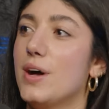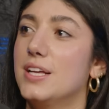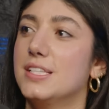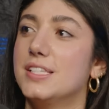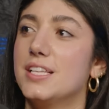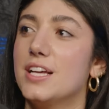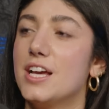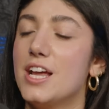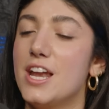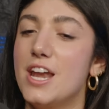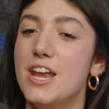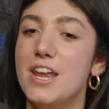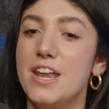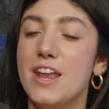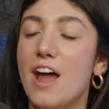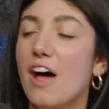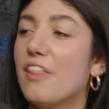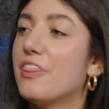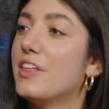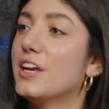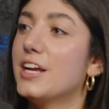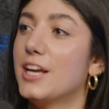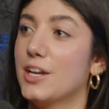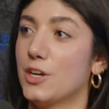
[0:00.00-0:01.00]
has
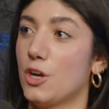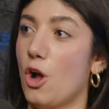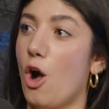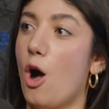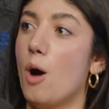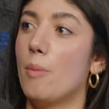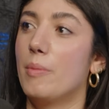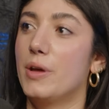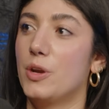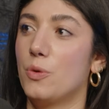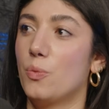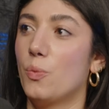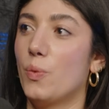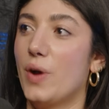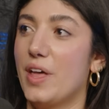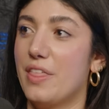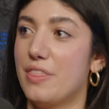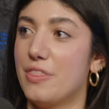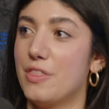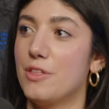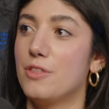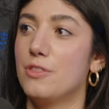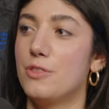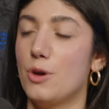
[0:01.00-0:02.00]
nothing in common
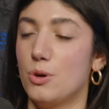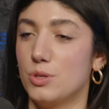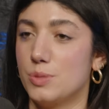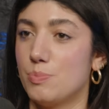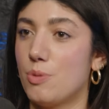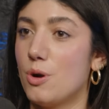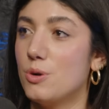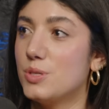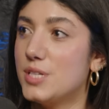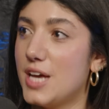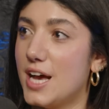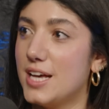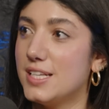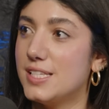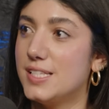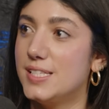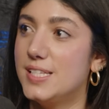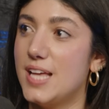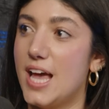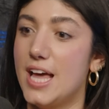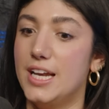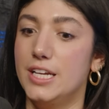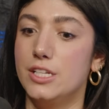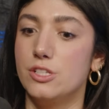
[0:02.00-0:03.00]
with those
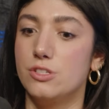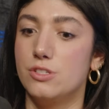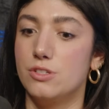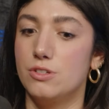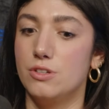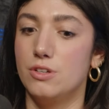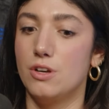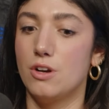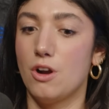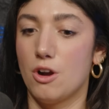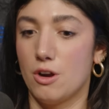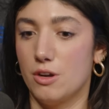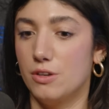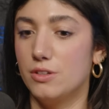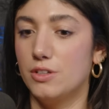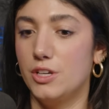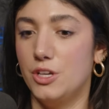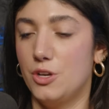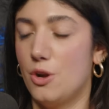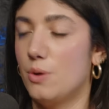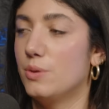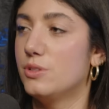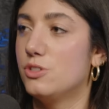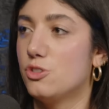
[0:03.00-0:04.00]
protests and is,
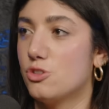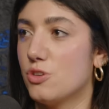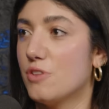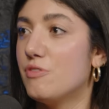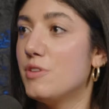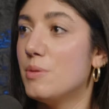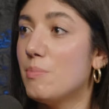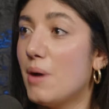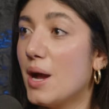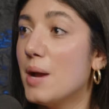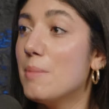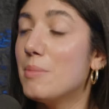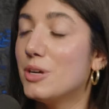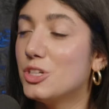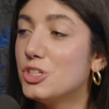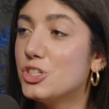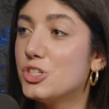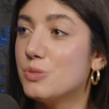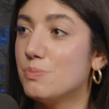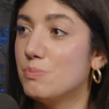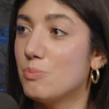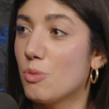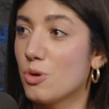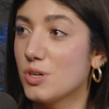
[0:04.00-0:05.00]
you know, it's driven by a
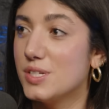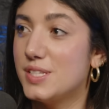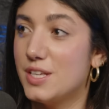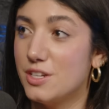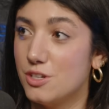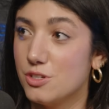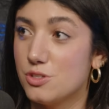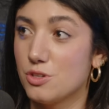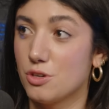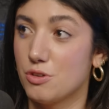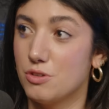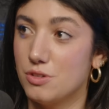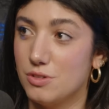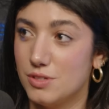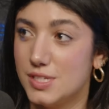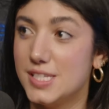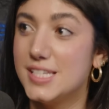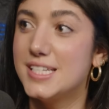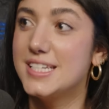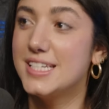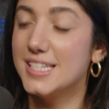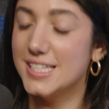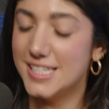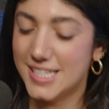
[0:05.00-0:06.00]
much more sinister,
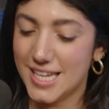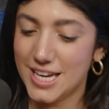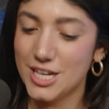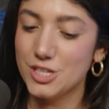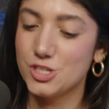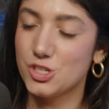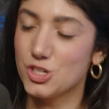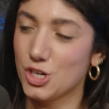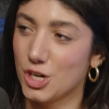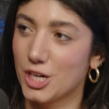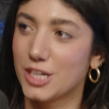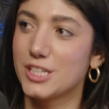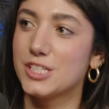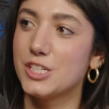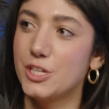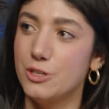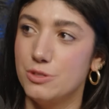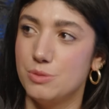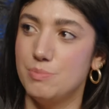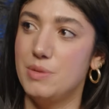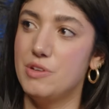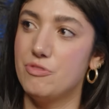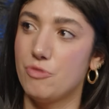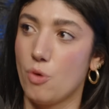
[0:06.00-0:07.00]

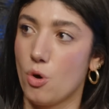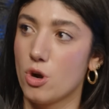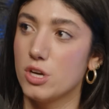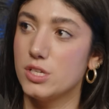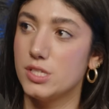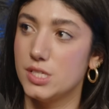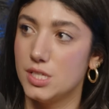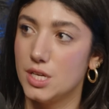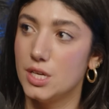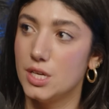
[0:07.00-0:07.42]
force.